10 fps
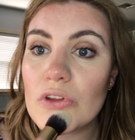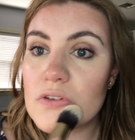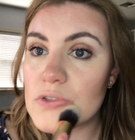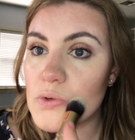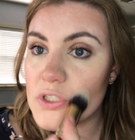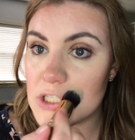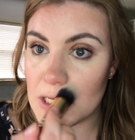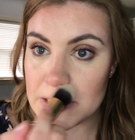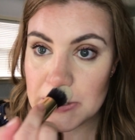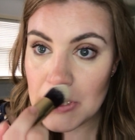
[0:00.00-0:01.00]
So I'm
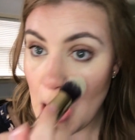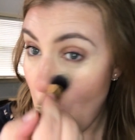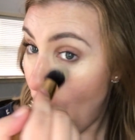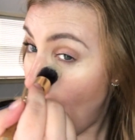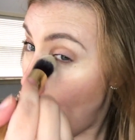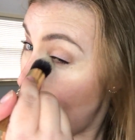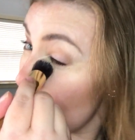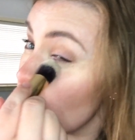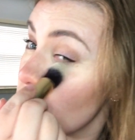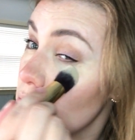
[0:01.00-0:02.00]
just
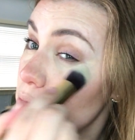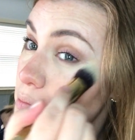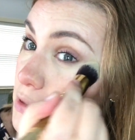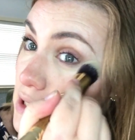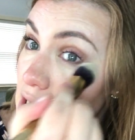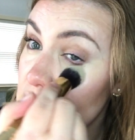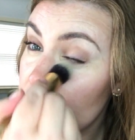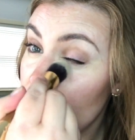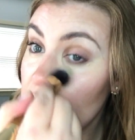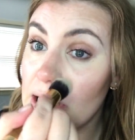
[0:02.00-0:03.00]

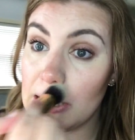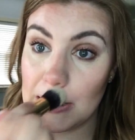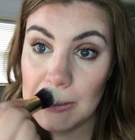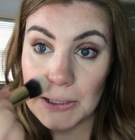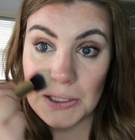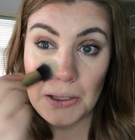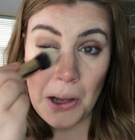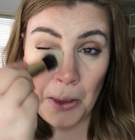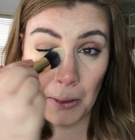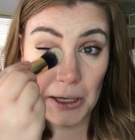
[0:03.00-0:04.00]
blending that in
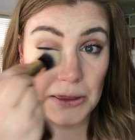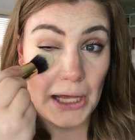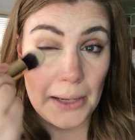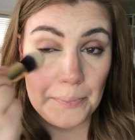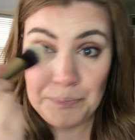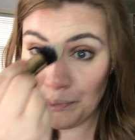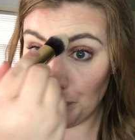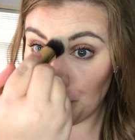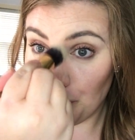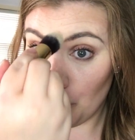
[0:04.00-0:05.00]
like that.
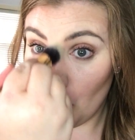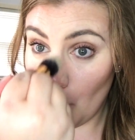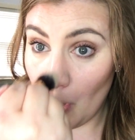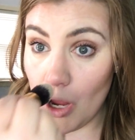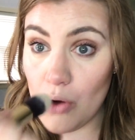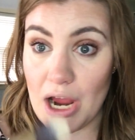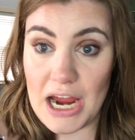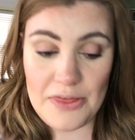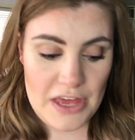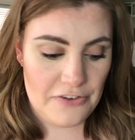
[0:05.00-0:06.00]
Okay,
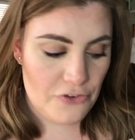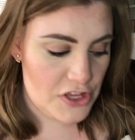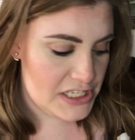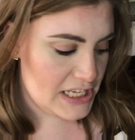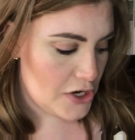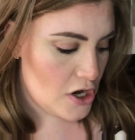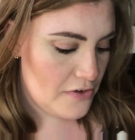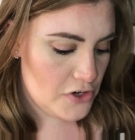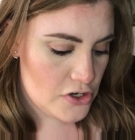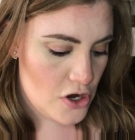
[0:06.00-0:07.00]
and then for the center
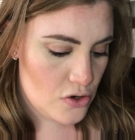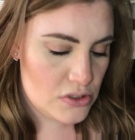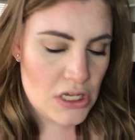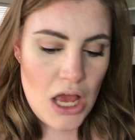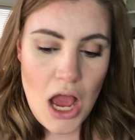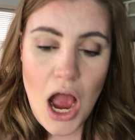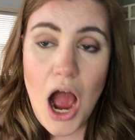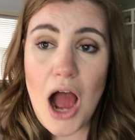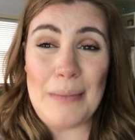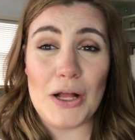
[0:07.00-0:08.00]
of your nose,
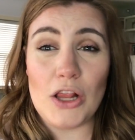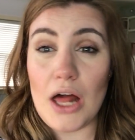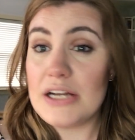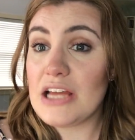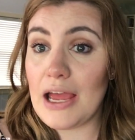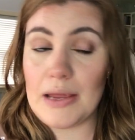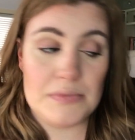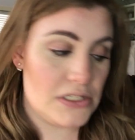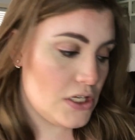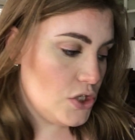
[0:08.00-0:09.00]
a lot of
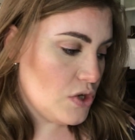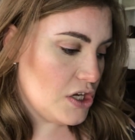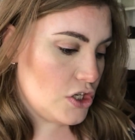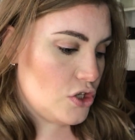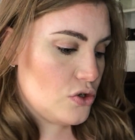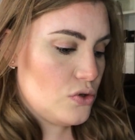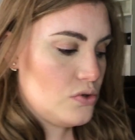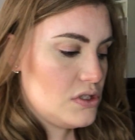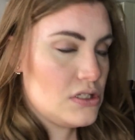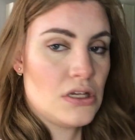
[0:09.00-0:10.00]
times you can
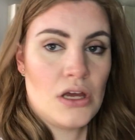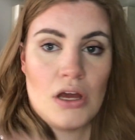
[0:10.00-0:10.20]
use,